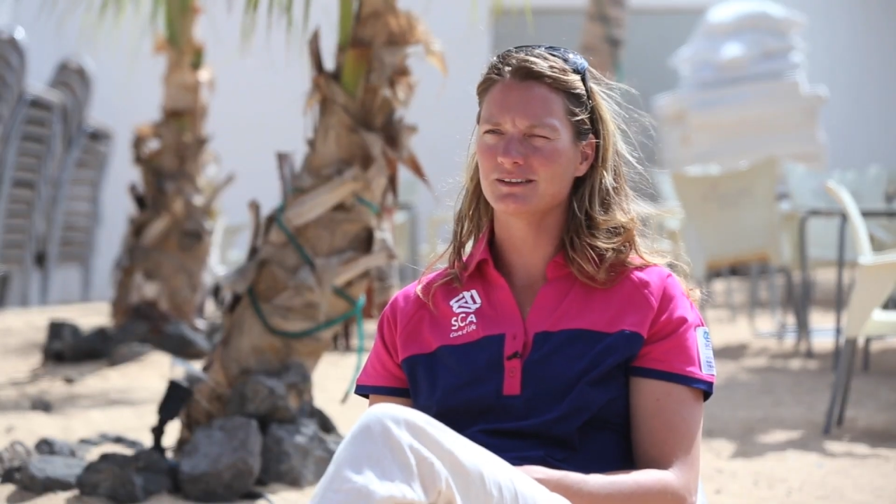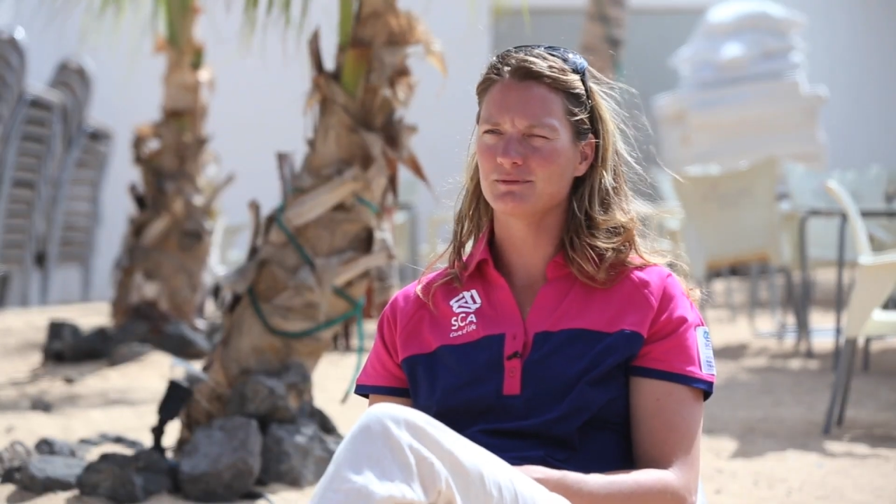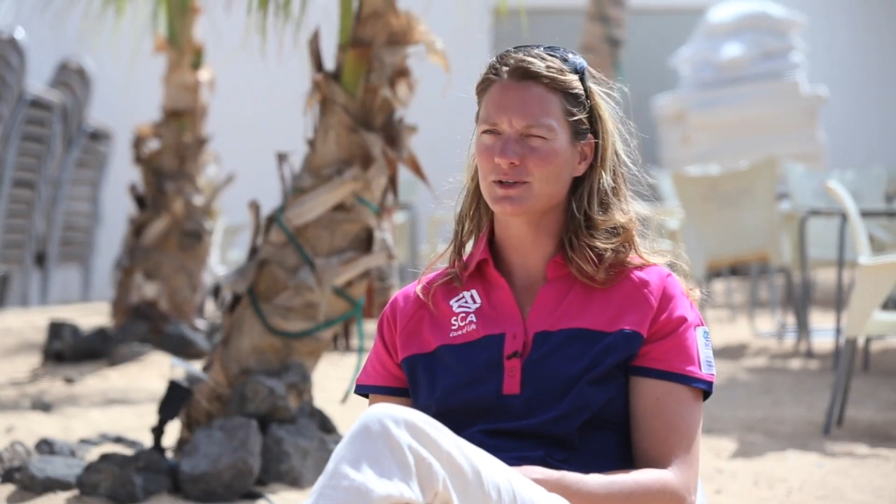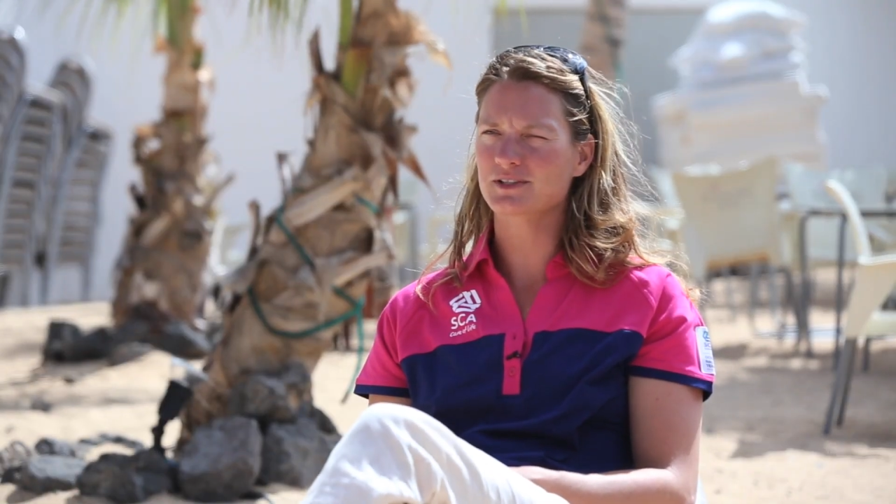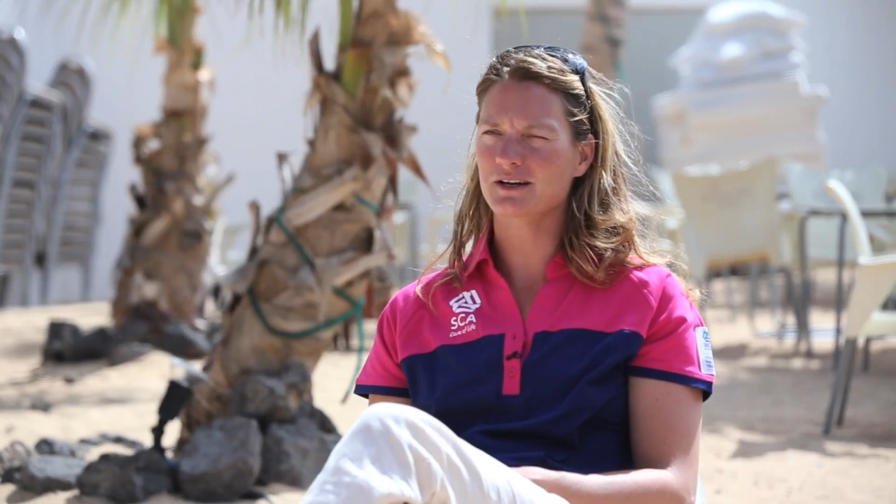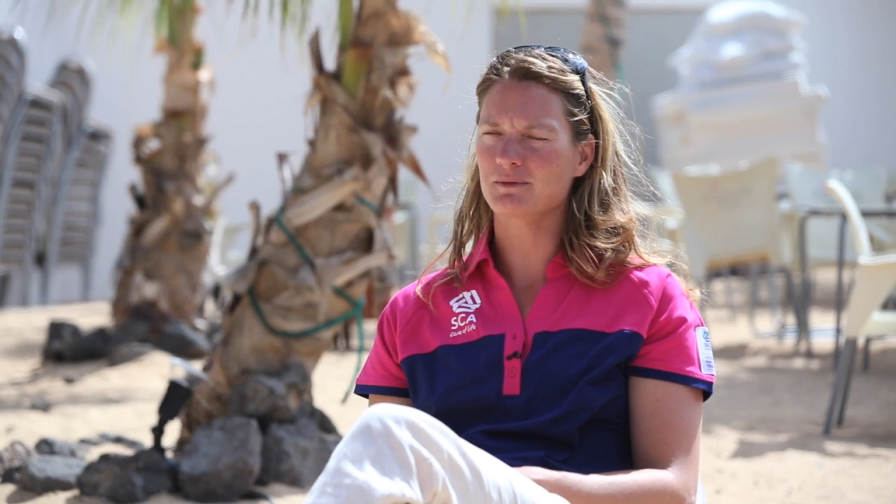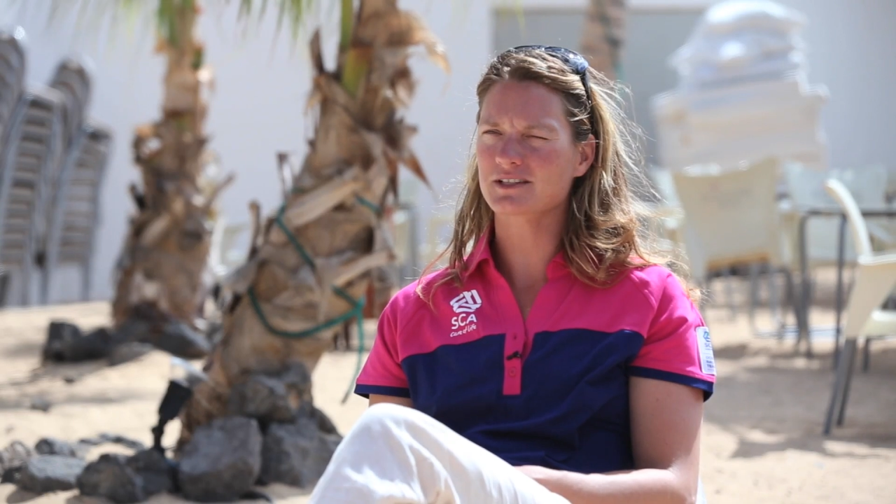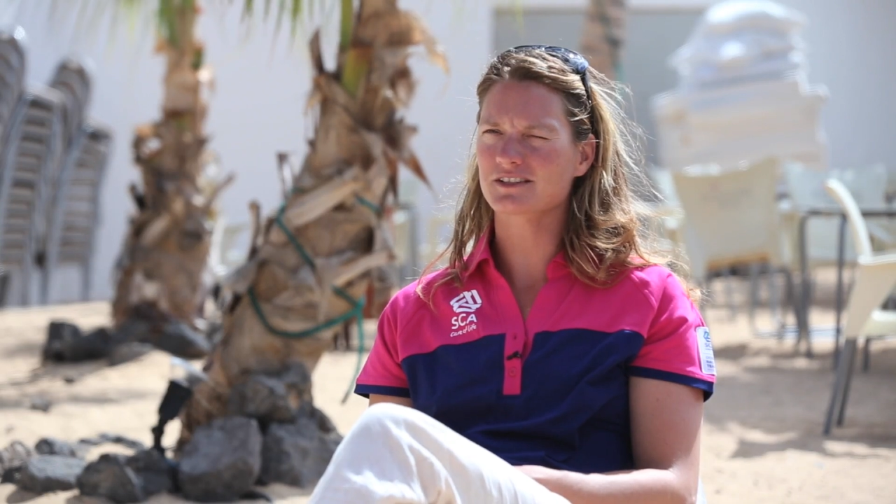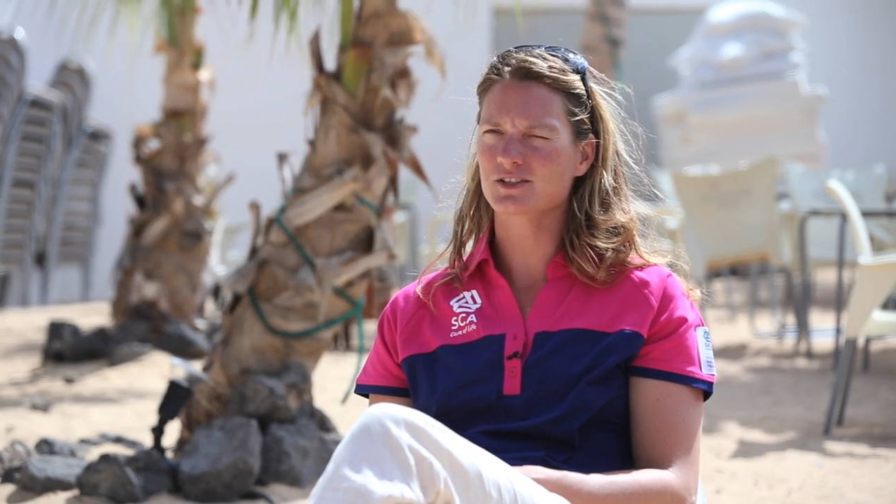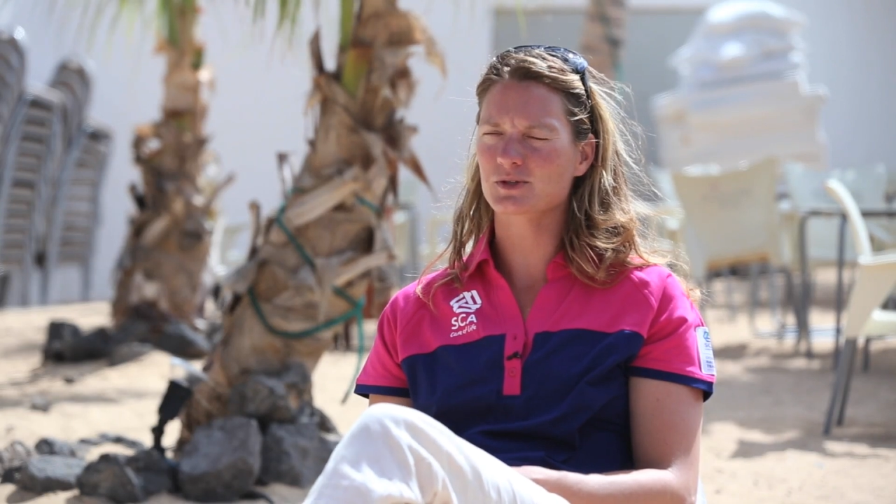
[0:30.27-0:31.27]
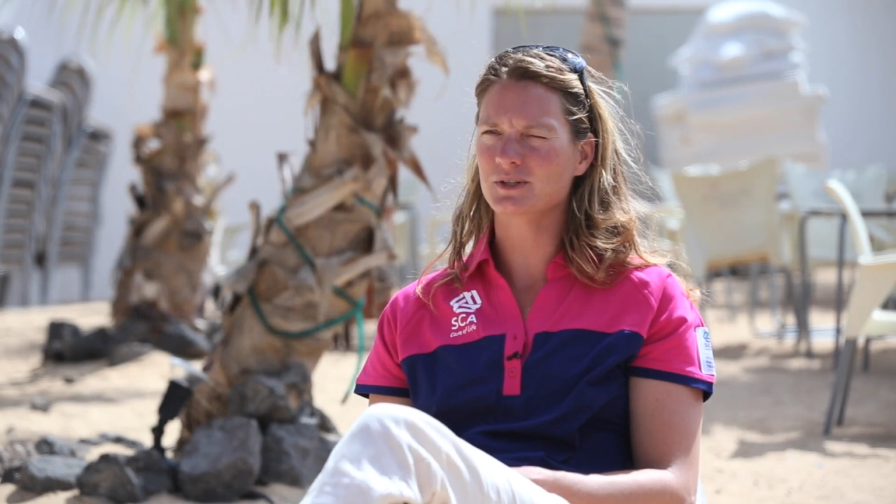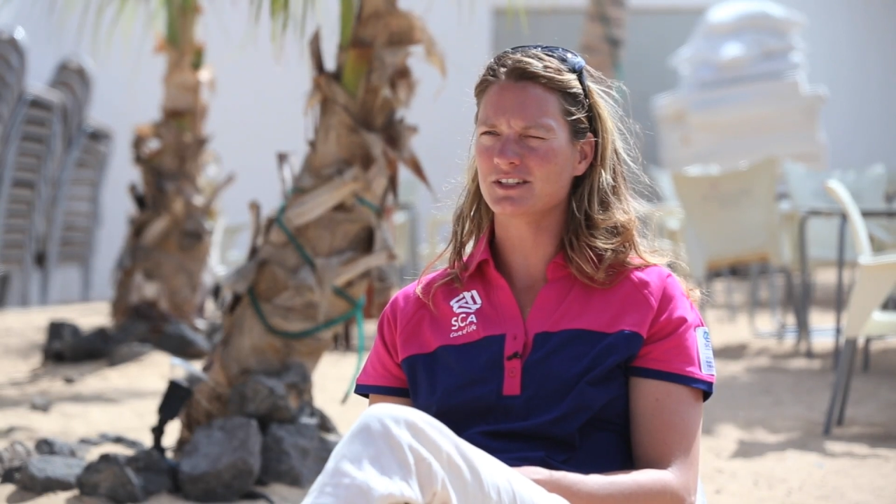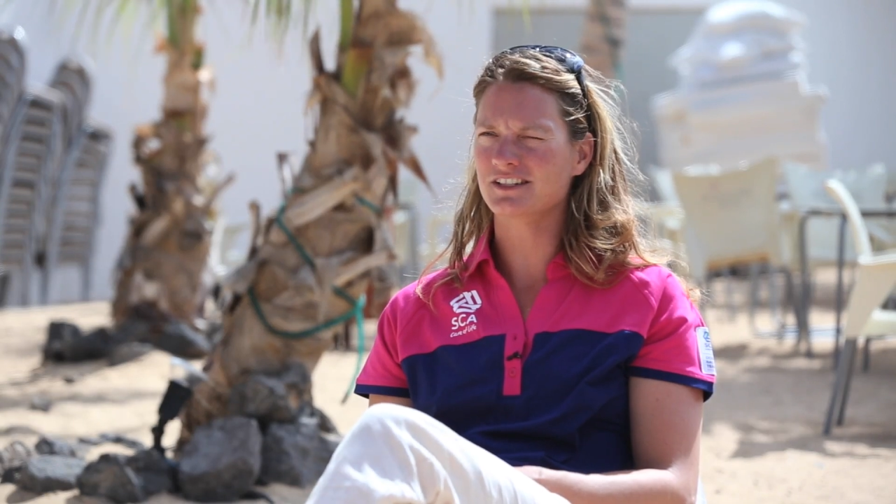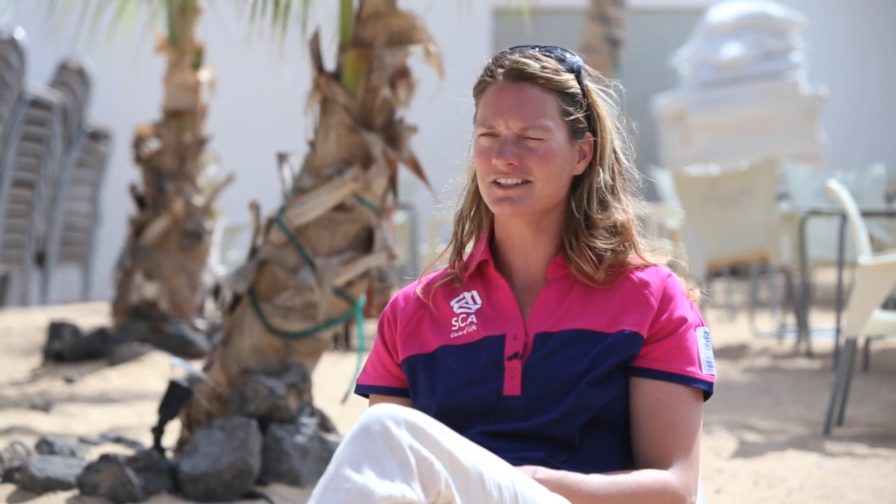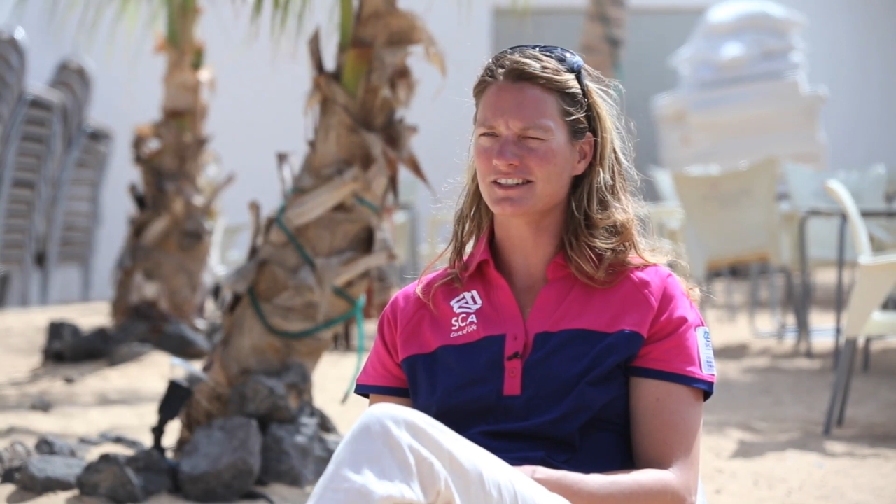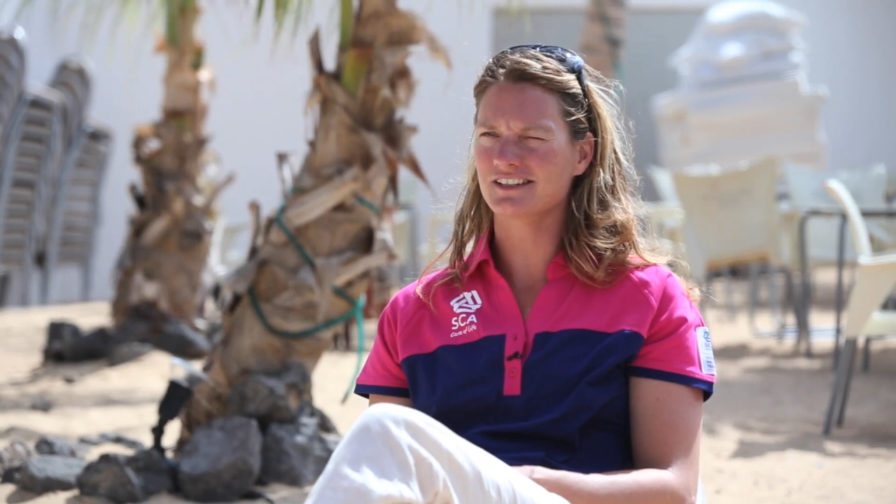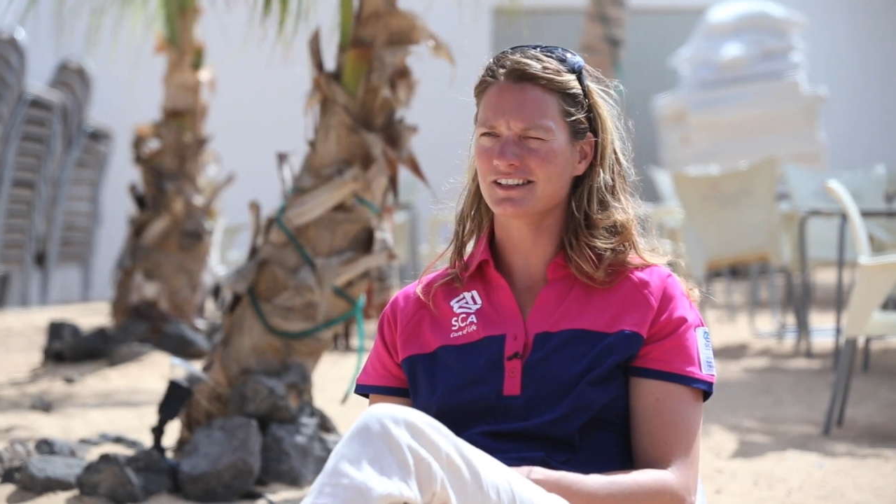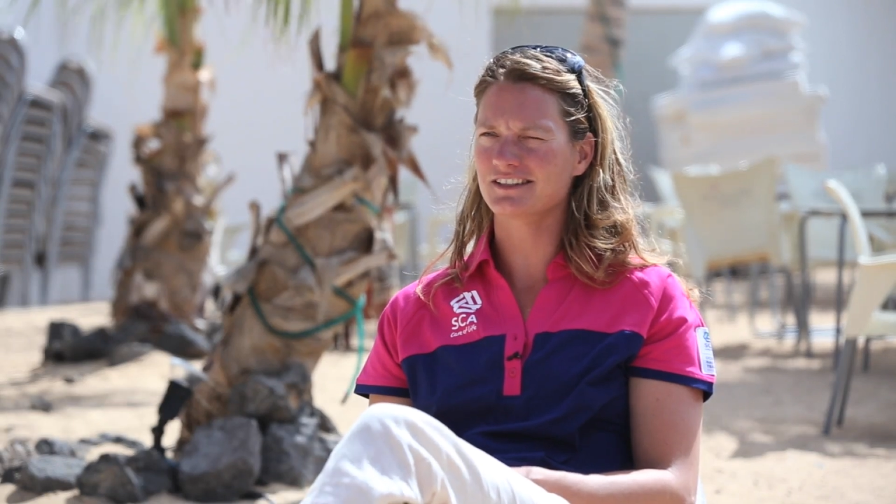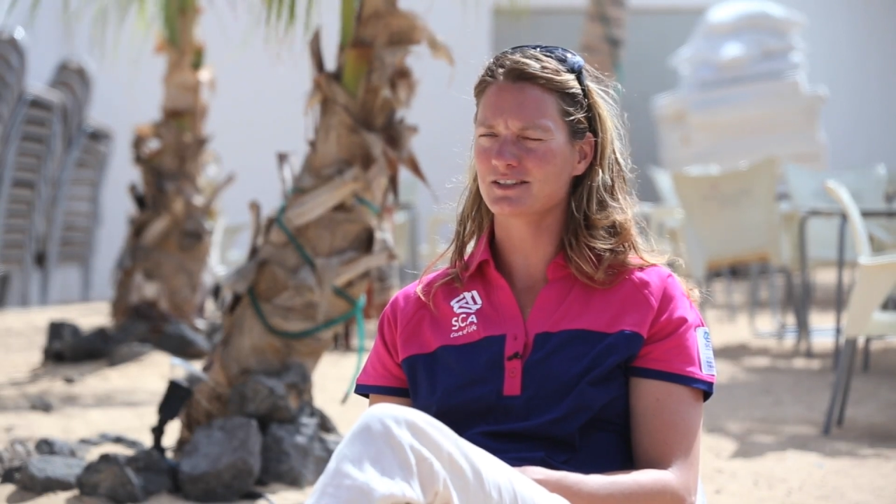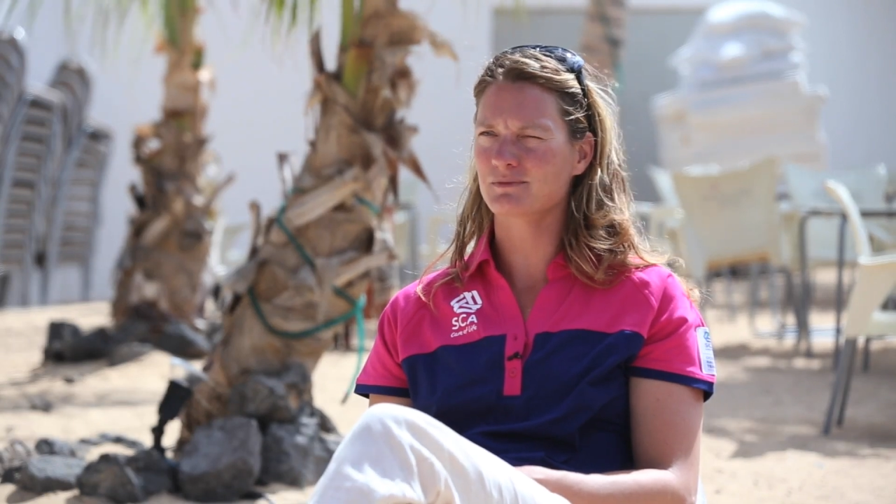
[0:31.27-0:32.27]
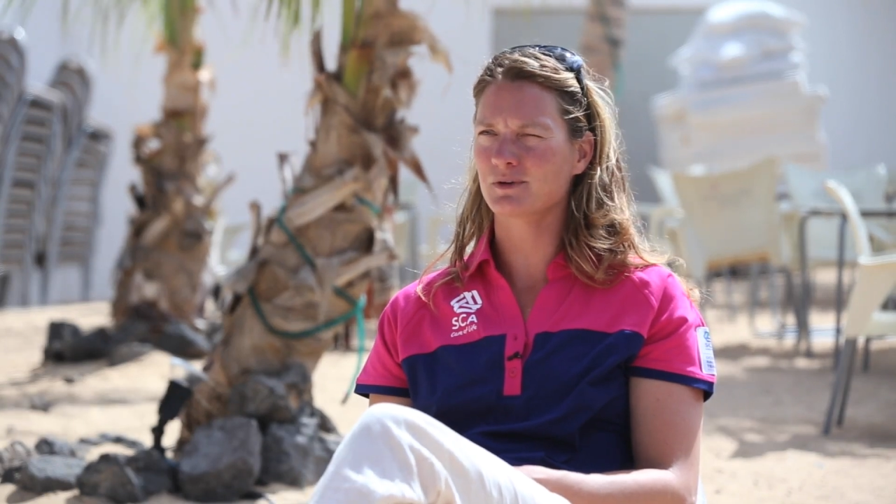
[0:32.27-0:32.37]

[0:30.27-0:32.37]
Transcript: because I wasn't so interested at this